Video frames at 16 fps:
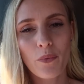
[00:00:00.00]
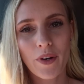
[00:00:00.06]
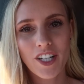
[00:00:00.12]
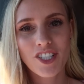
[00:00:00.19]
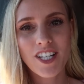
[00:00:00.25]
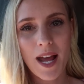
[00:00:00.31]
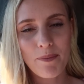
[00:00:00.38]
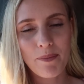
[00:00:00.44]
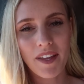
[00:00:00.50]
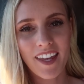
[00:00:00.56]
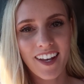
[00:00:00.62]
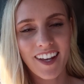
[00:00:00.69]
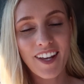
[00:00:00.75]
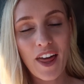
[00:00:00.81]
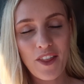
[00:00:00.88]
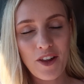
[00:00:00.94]
We're stopping
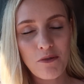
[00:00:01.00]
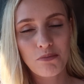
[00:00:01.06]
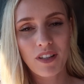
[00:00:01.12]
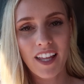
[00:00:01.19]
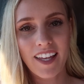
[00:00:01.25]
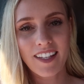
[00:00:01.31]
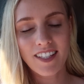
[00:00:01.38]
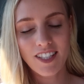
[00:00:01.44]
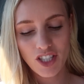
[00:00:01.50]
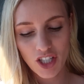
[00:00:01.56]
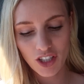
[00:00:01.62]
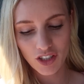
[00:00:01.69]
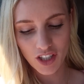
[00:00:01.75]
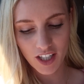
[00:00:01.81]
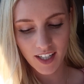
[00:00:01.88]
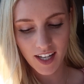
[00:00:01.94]
at another place to
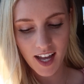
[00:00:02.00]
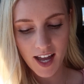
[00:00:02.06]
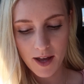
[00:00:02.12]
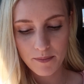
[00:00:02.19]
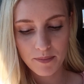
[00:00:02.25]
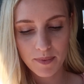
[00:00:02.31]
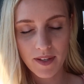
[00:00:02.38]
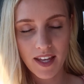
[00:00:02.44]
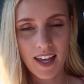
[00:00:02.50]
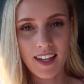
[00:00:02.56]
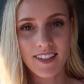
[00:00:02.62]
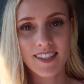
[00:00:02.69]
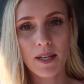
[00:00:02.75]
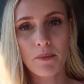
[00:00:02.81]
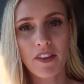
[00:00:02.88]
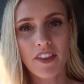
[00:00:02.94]
look up at
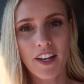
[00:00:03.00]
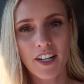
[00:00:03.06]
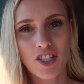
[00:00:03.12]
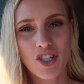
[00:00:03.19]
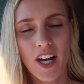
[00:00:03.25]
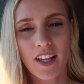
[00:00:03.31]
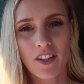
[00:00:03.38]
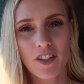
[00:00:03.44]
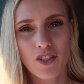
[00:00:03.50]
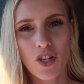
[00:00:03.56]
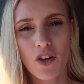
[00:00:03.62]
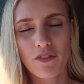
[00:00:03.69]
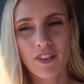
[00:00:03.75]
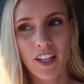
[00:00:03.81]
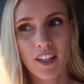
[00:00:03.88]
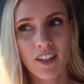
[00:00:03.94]
uh, some of their trailers
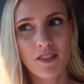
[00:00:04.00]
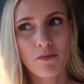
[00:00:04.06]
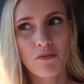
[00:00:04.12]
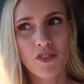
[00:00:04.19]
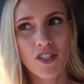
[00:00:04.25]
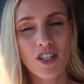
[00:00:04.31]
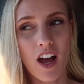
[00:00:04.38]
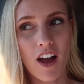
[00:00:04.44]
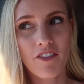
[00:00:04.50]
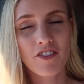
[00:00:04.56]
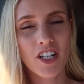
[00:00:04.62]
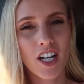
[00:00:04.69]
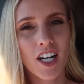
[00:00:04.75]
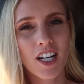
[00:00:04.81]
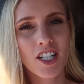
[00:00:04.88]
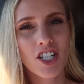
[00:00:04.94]
hopefully a
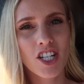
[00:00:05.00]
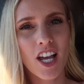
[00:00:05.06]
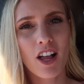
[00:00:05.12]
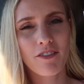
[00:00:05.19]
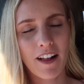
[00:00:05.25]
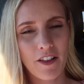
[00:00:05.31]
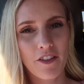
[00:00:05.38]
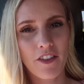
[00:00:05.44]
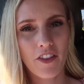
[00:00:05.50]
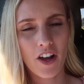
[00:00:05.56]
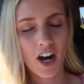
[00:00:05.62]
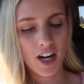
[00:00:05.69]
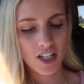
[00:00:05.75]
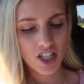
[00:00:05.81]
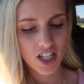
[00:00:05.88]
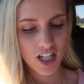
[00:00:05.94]
softer shell rather than the
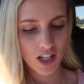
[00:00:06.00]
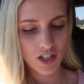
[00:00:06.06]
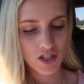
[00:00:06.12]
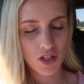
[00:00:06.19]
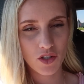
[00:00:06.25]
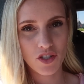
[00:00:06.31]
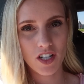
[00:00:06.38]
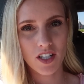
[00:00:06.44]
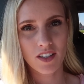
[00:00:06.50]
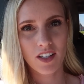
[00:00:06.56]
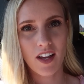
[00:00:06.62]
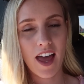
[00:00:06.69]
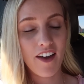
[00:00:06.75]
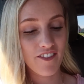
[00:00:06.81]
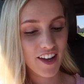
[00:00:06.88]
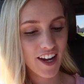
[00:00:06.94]
hard shell because those are a little
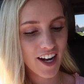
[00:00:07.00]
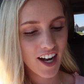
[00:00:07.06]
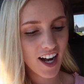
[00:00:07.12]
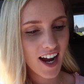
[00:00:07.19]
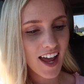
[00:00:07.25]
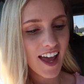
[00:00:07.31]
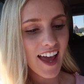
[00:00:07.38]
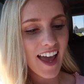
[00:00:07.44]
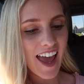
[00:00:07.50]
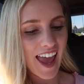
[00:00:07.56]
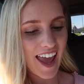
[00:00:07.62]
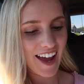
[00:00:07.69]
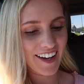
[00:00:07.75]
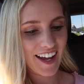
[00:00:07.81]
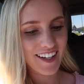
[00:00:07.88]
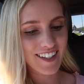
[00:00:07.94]
heavier
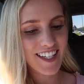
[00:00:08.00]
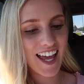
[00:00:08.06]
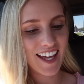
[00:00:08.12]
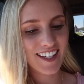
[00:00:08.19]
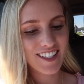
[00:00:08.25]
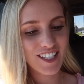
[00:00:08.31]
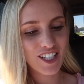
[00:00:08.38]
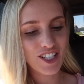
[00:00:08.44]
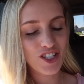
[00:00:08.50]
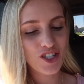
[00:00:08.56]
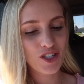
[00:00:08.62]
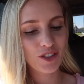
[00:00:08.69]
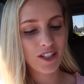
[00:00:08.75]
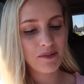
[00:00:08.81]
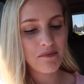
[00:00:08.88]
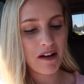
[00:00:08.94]
and I texted
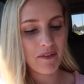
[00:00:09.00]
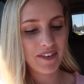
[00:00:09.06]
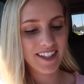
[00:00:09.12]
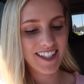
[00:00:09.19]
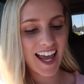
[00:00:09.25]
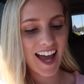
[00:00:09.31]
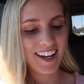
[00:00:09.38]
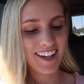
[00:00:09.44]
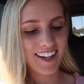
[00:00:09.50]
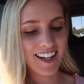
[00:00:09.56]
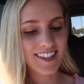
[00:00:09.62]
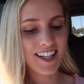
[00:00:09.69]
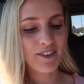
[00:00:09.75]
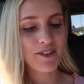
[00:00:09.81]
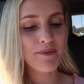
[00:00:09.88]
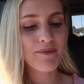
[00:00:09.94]
Julie mom and dad and I
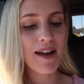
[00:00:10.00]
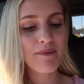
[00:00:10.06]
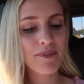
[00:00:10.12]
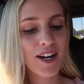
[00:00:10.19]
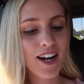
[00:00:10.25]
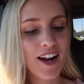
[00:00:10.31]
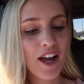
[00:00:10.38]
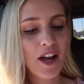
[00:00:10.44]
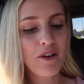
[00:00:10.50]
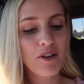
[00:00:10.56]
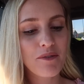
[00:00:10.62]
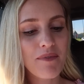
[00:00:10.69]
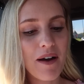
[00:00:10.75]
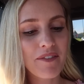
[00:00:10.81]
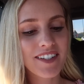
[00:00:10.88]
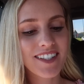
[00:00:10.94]
said remember my
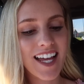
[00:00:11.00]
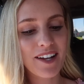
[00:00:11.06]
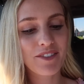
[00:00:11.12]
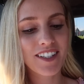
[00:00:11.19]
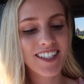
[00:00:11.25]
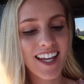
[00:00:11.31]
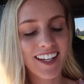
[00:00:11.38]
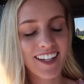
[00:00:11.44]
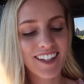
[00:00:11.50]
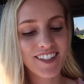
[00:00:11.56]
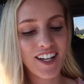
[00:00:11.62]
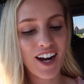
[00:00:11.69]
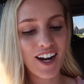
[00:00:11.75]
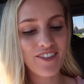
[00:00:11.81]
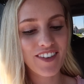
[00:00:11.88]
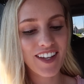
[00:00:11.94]
mom and dad would take us to
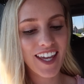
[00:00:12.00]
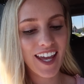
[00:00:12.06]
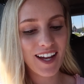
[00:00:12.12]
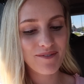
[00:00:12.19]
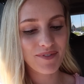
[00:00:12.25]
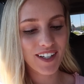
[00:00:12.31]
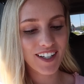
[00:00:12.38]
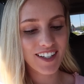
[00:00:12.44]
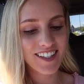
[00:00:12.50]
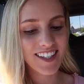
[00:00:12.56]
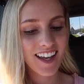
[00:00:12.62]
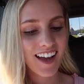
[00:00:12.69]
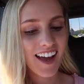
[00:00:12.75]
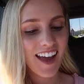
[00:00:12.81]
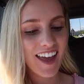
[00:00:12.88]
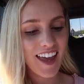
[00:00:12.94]
RV campers
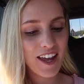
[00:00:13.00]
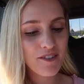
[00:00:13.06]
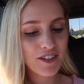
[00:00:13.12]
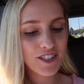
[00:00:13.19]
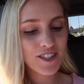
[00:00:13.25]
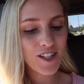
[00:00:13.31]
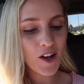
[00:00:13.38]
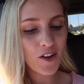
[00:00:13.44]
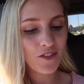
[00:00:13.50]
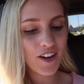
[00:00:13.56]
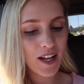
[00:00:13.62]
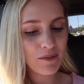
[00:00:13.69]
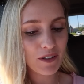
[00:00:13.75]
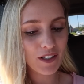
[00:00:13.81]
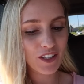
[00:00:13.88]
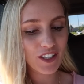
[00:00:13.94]
it was so
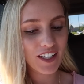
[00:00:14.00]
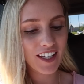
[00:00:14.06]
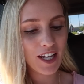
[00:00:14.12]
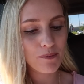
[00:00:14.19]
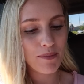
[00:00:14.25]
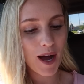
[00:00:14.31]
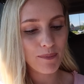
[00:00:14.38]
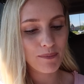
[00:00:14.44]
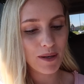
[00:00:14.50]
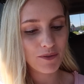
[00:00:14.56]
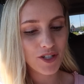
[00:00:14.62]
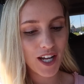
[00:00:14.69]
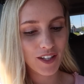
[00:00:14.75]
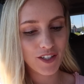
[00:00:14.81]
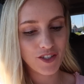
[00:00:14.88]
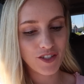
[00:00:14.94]
fun we're looking at pop-up
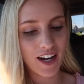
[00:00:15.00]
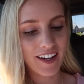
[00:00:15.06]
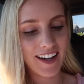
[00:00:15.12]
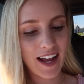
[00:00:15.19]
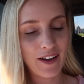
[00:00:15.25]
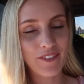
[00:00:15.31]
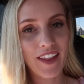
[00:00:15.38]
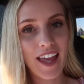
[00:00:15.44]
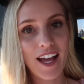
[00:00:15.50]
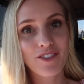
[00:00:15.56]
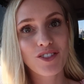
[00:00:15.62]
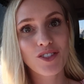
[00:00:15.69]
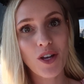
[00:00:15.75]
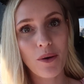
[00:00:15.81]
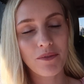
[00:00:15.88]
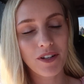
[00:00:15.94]
trailers right now and they have
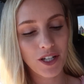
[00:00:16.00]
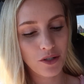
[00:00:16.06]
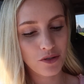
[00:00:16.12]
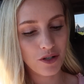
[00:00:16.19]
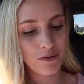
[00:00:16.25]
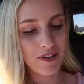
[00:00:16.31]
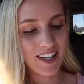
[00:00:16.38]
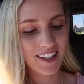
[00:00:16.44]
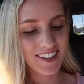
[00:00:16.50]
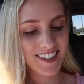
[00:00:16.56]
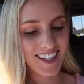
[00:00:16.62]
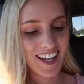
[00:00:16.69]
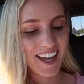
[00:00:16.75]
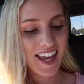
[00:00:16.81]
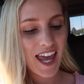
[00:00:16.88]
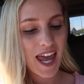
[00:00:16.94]
so many cool ones
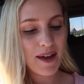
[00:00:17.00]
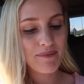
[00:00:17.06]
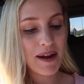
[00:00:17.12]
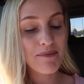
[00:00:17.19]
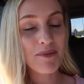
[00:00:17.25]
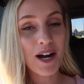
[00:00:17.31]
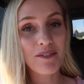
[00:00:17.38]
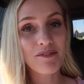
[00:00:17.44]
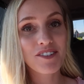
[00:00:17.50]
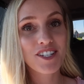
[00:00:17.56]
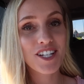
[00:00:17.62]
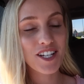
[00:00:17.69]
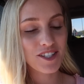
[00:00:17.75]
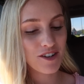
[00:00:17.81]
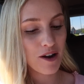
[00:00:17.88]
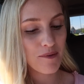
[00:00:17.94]
and my mom
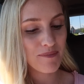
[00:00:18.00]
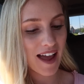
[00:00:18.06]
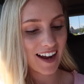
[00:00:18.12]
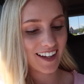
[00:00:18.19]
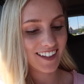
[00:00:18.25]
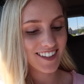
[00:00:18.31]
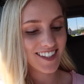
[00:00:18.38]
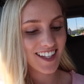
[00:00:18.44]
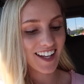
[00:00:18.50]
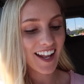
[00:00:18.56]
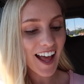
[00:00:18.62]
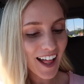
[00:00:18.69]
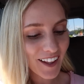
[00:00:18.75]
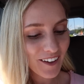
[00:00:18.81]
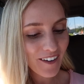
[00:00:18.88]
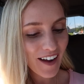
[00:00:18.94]
just wrote back and said
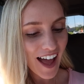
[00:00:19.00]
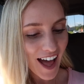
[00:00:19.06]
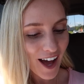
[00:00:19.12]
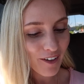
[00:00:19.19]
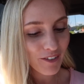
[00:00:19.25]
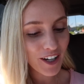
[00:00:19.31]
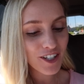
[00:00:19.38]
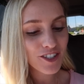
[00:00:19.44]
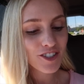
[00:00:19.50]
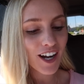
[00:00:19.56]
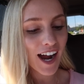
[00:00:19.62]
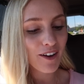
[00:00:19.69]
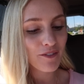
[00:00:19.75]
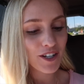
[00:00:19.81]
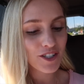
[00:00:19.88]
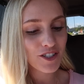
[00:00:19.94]
lol we
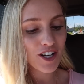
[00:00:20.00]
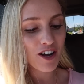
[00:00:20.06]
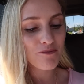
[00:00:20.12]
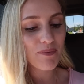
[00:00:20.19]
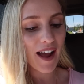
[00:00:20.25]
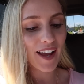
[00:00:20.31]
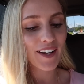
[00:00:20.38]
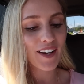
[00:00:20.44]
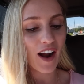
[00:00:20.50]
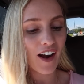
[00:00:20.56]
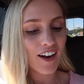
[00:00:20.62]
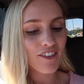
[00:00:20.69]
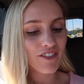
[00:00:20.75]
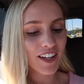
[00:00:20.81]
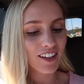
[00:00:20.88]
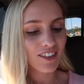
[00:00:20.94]
drove we drove by an
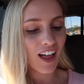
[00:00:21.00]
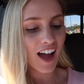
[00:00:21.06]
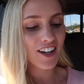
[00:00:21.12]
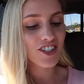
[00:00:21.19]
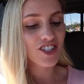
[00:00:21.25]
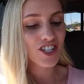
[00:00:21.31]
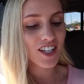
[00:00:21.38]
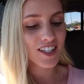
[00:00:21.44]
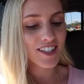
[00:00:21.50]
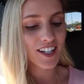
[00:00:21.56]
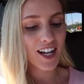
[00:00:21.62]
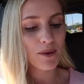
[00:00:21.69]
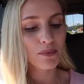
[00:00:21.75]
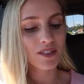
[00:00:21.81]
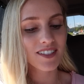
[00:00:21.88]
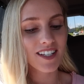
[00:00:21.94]
RV lot just a
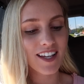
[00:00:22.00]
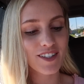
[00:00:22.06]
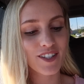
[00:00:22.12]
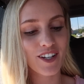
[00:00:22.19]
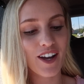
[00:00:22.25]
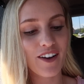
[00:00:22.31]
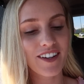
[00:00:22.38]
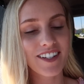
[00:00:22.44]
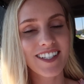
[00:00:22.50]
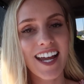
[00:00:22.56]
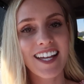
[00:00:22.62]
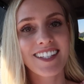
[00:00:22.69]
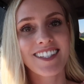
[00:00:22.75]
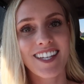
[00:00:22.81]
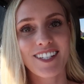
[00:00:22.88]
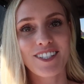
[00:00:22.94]
couple days ago and
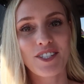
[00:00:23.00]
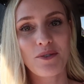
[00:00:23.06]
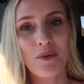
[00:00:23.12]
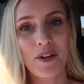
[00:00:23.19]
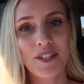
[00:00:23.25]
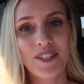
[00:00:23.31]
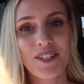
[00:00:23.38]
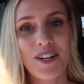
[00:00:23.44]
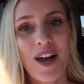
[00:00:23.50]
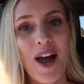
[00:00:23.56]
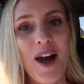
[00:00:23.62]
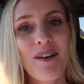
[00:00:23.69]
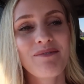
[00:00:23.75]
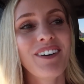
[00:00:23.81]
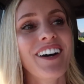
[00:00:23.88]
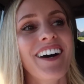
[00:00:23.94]
dad said do you want to stop